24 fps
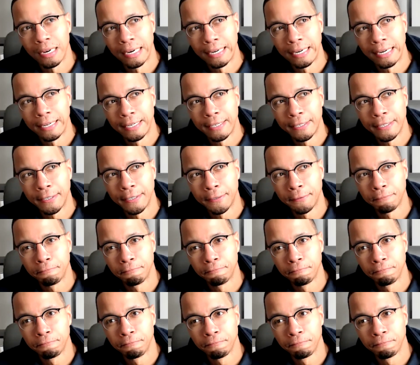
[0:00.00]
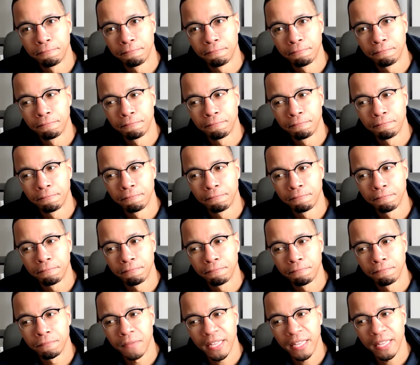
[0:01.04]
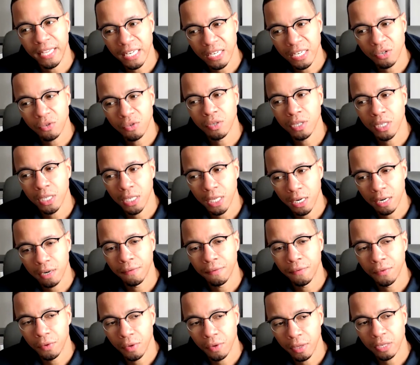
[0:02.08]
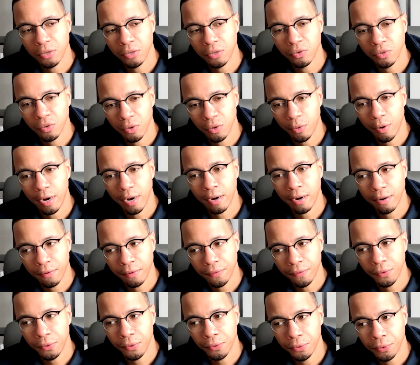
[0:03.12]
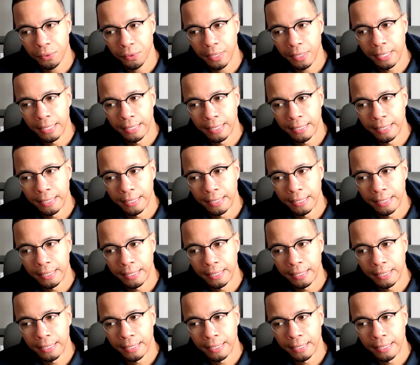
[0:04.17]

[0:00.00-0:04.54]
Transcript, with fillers: I think this was a good interview. I think this was a great interview.